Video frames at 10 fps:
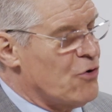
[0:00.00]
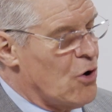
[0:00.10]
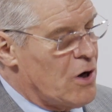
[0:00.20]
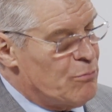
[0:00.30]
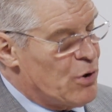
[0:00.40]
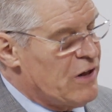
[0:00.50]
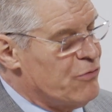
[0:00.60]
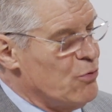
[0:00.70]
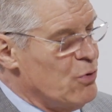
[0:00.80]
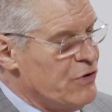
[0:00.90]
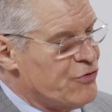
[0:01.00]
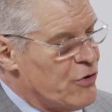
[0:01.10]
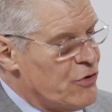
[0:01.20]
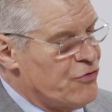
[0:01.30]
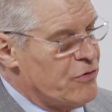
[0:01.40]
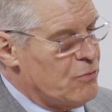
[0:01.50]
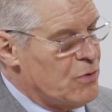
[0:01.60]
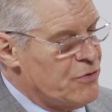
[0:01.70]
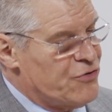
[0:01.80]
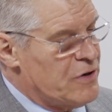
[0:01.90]
on breakthrough research that
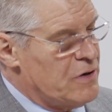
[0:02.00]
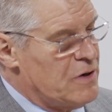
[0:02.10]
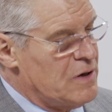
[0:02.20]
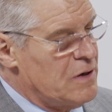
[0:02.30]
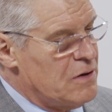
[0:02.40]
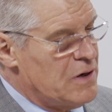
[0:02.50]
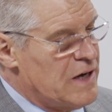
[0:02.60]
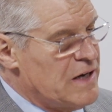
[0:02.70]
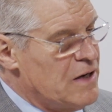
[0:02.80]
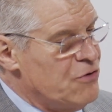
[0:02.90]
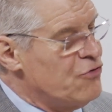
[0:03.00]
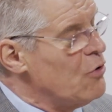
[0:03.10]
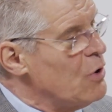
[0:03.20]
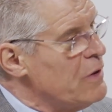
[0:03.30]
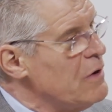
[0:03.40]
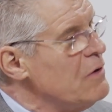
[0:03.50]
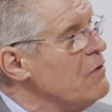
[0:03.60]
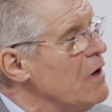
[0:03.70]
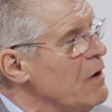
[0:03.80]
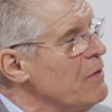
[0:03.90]
was done in the 90s showing
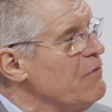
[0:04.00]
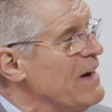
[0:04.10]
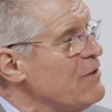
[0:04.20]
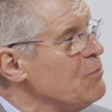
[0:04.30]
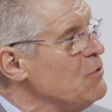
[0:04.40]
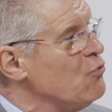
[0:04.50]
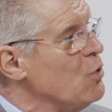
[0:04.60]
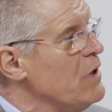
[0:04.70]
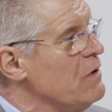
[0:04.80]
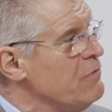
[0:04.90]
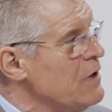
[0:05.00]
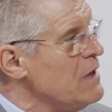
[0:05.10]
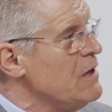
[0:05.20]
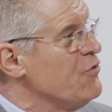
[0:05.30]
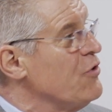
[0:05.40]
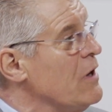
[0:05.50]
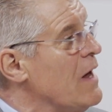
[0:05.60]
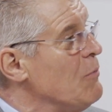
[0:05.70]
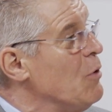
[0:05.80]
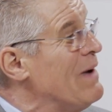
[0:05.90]
that the vast majority of skin
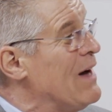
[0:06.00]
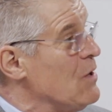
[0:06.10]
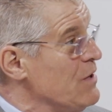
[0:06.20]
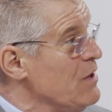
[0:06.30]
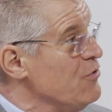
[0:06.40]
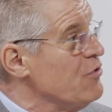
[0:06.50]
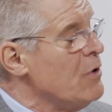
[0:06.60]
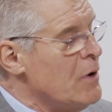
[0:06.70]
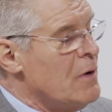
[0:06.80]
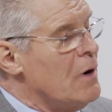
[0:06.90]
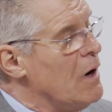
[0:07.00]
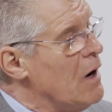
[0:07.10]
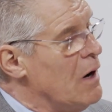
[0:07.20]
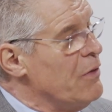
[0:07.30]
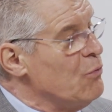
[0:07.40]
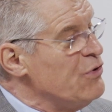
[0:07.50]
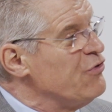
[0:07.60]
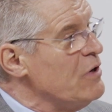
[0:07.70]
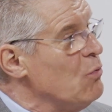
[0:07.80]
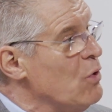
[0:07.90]
abnormalities that we
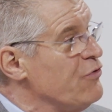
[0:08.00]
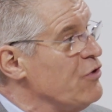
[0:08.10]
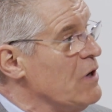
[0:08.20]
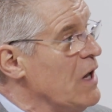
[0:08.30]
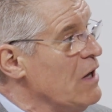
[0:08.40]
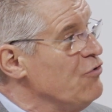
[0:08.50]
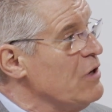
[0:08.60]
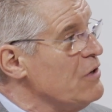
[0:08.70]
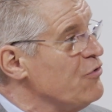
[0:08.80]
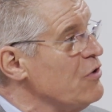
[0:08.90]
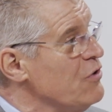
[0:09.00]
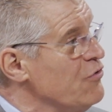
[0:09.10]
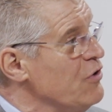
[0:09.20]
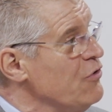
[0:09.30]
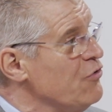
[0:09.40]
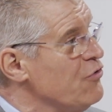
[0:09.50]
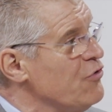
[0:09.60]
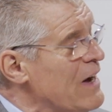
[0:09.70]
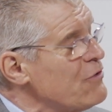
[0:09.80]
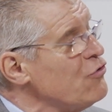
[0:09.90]
see with skin aging and skin diseases
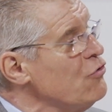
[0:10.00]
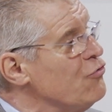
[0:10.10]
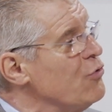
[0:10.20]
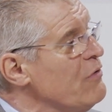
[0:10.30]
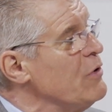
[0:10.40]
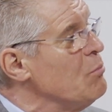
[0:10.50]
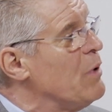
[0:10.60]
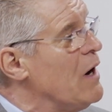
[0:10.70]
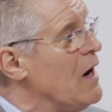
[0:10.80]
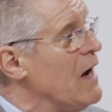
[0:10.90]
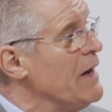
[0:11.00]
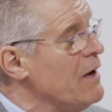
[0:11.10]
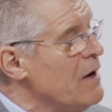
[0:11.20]
is actually driven by